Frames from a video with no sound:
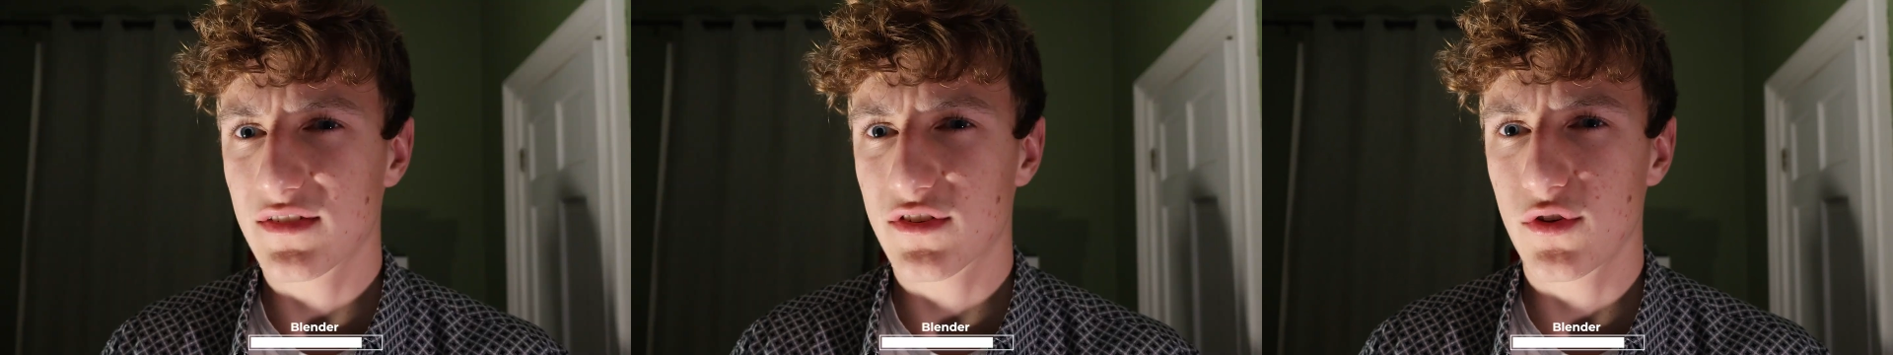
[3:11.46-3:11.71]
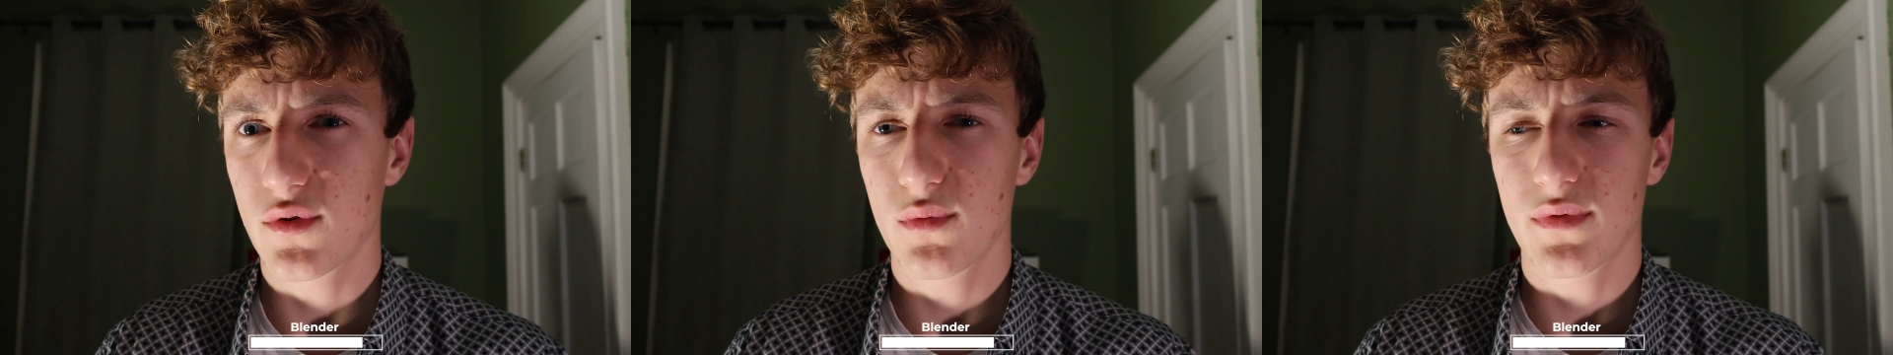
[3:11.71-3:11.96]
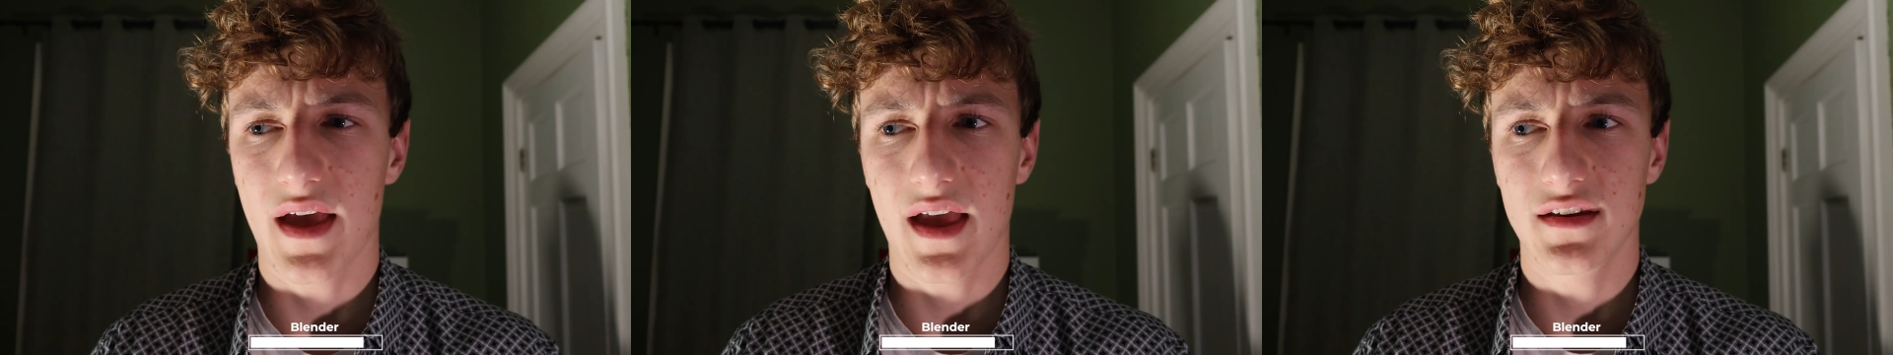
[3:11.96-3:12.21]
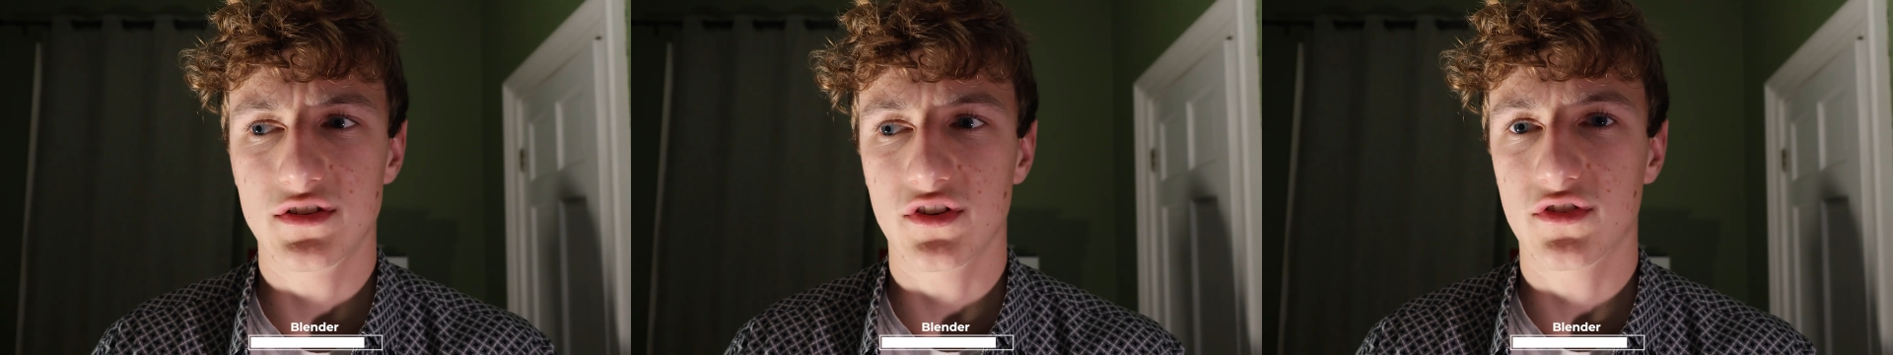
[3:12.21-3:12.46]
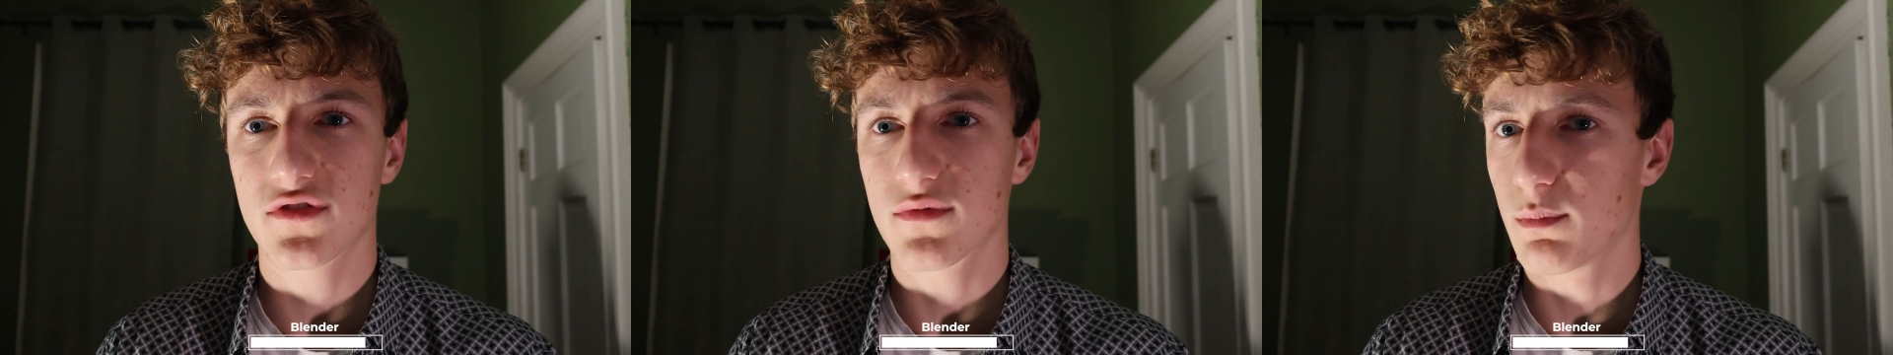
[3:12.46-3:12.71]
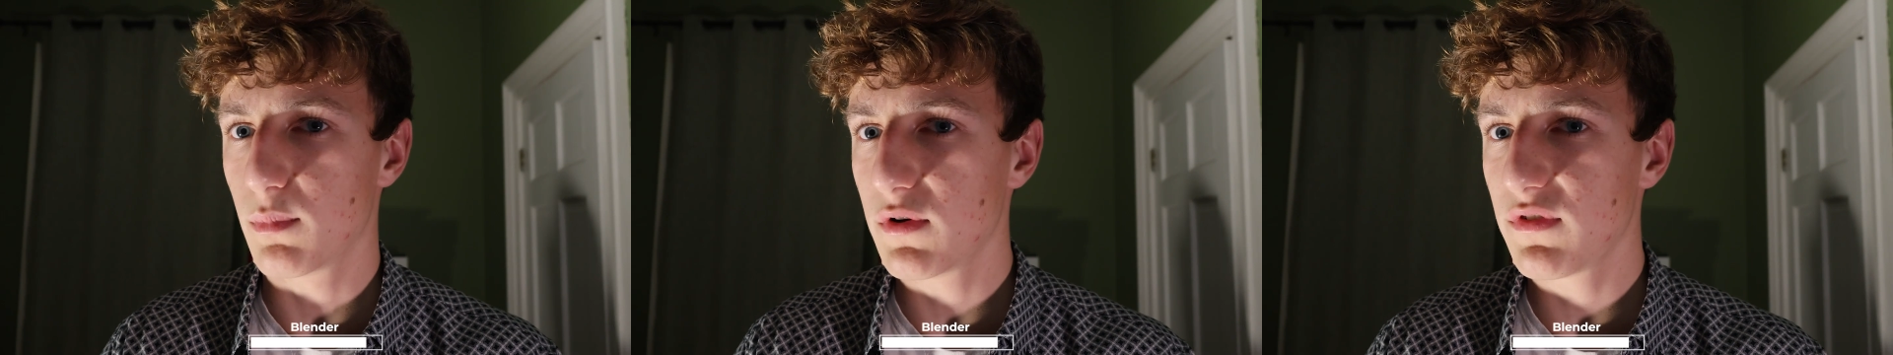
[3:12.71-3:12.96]
these two, that
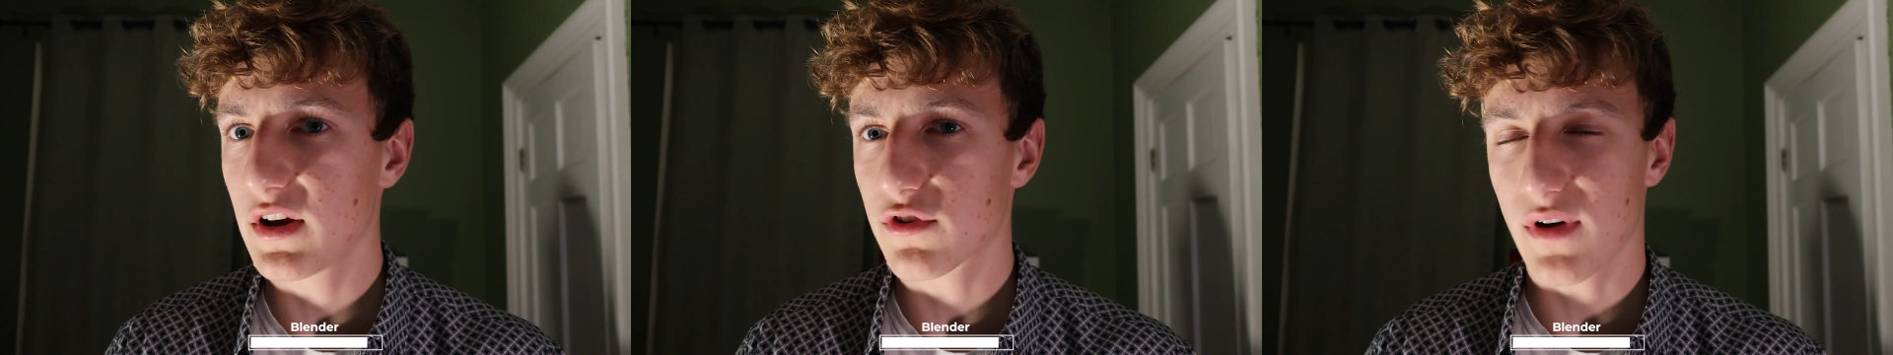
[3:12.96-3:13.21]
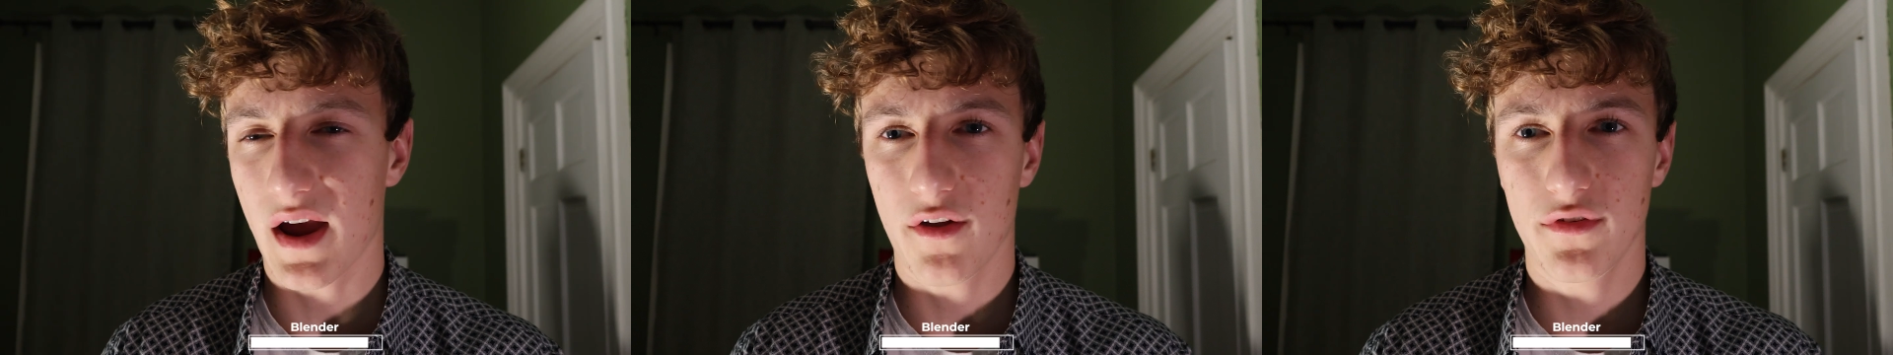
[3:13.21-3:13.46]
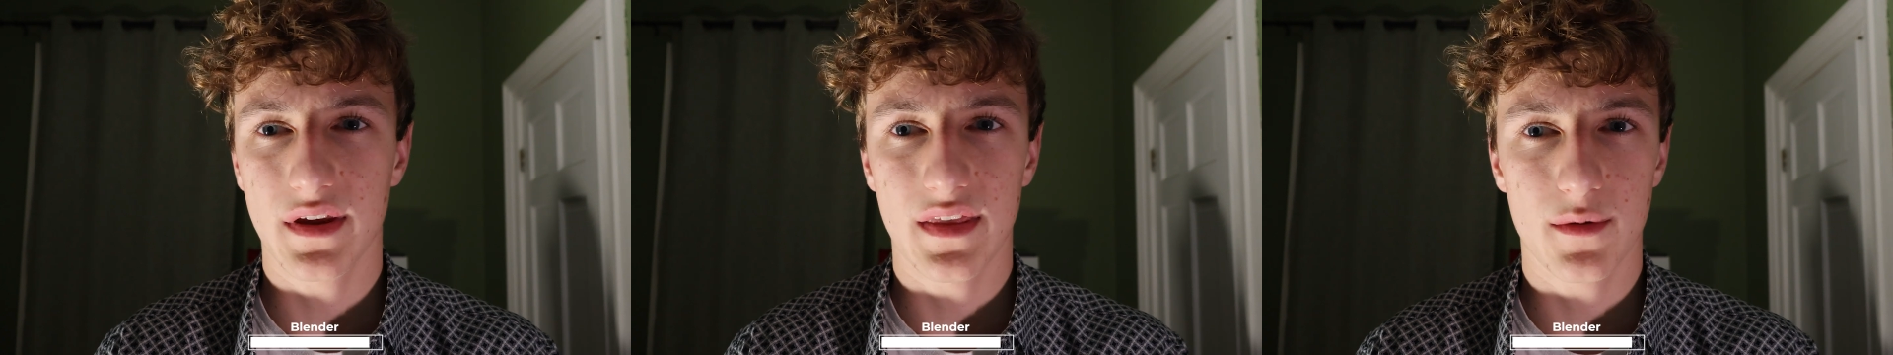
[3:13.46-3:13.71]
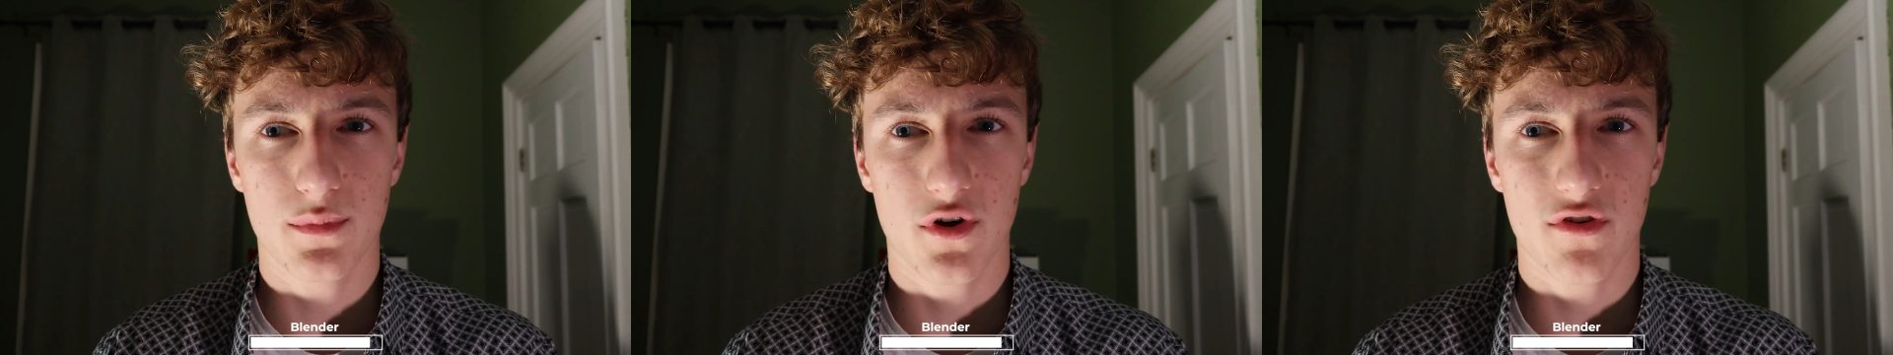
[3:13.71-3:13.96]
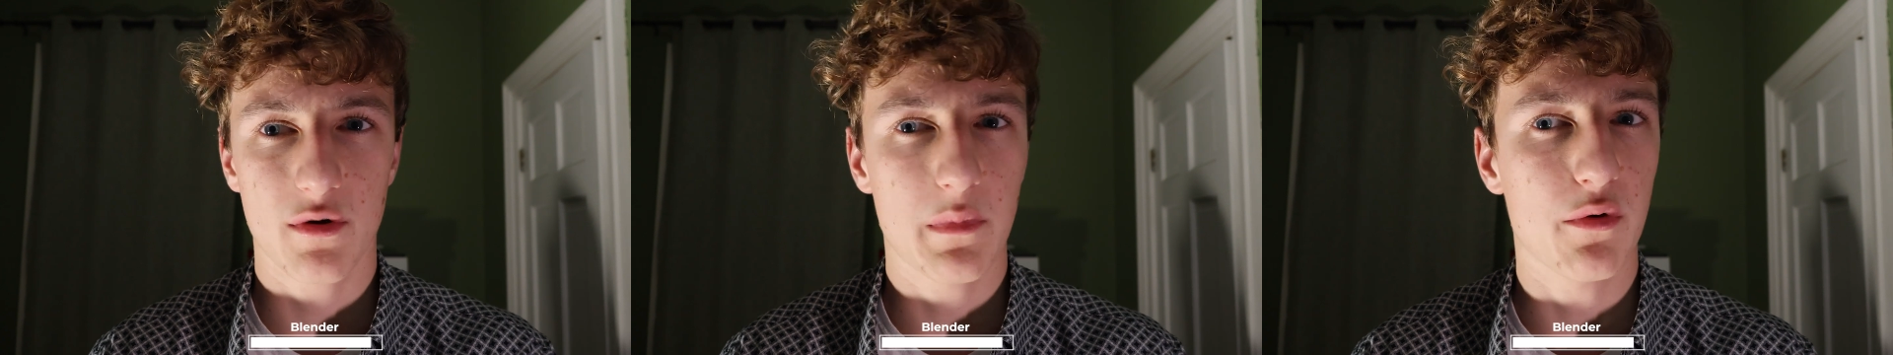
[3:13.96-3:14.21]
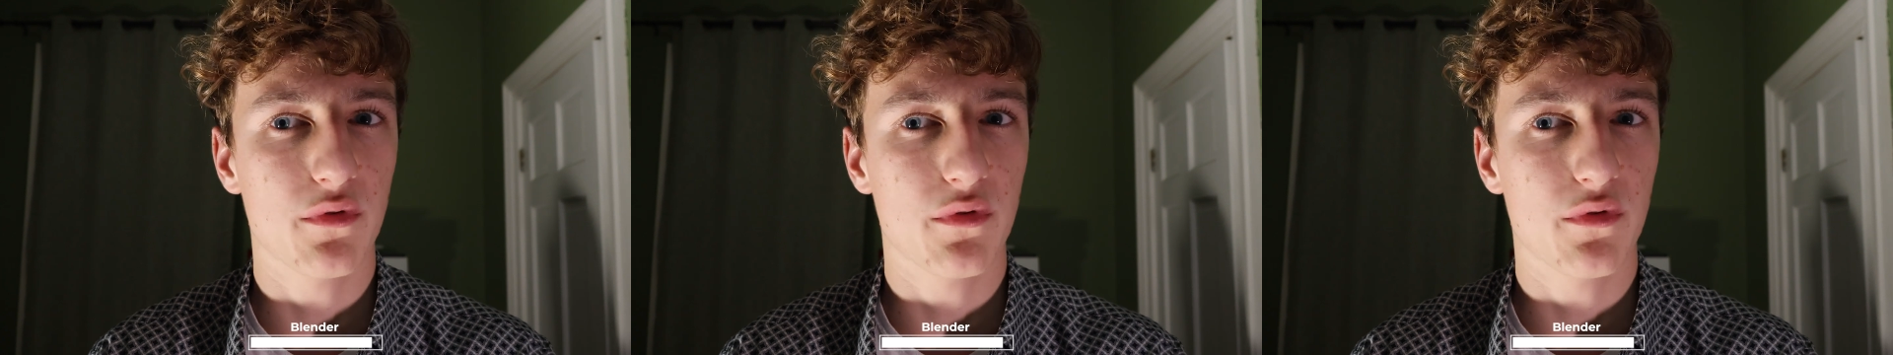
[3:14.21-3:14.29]
just moving around in the program,